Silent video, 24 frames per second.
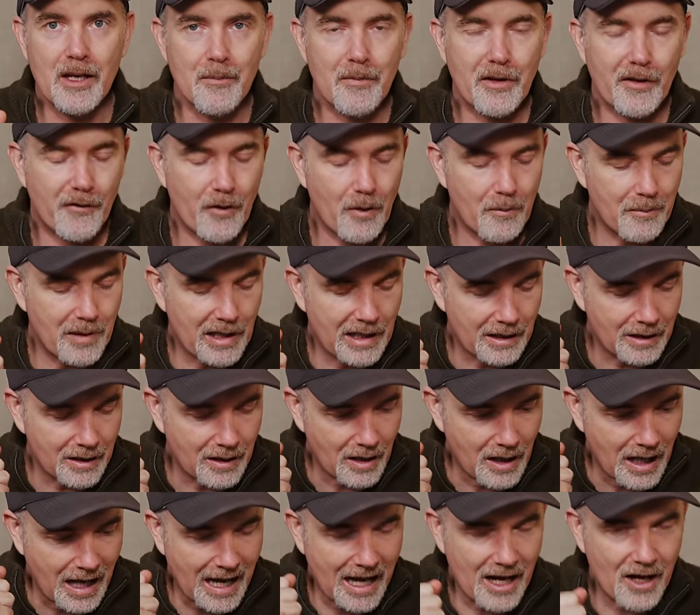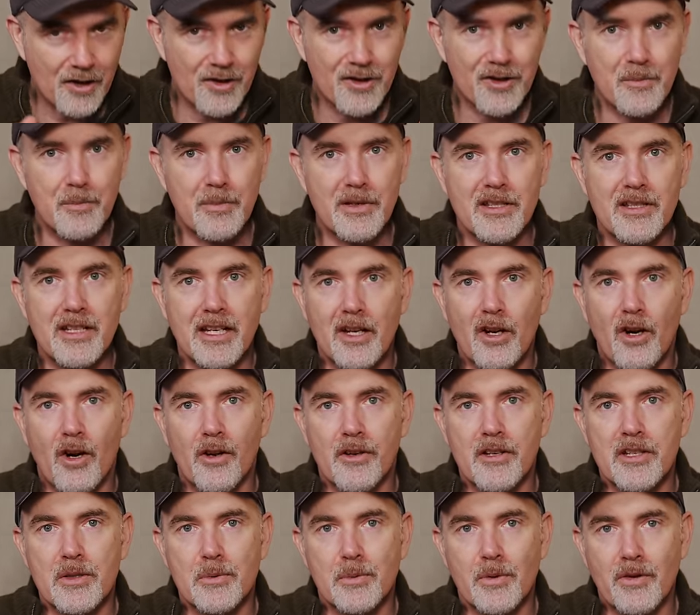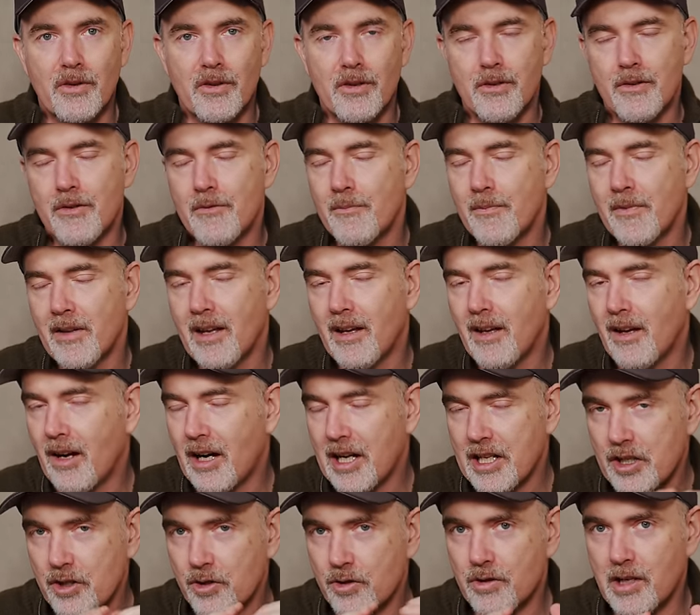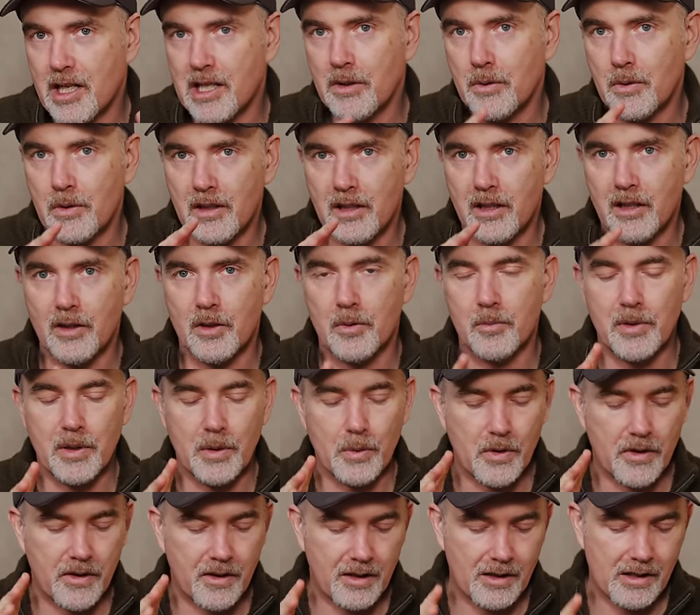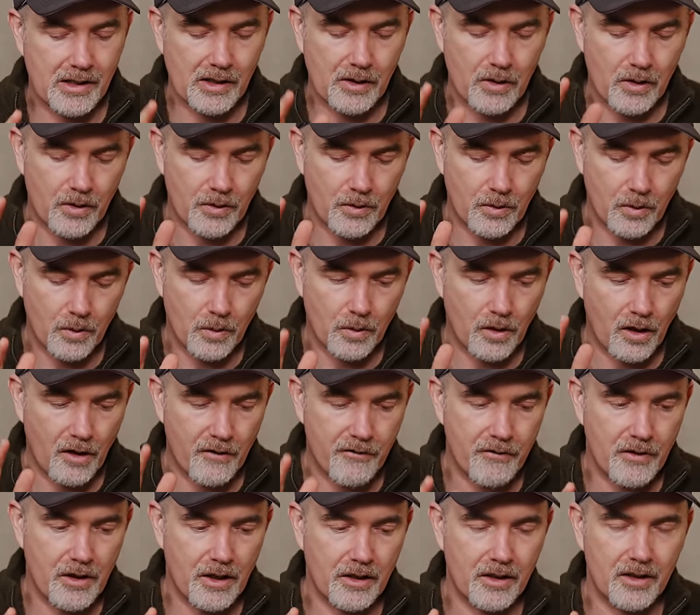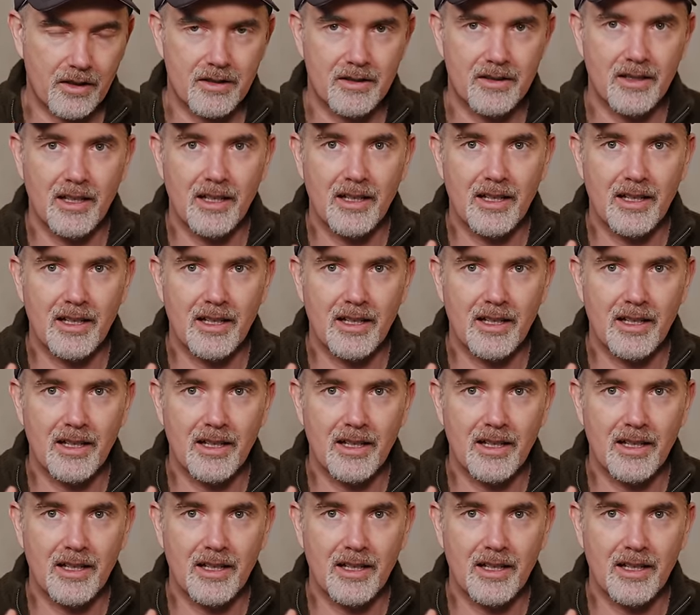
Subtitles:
But if I'm being 100% honest with you, I struggled a little bit with the Nikon autofocus,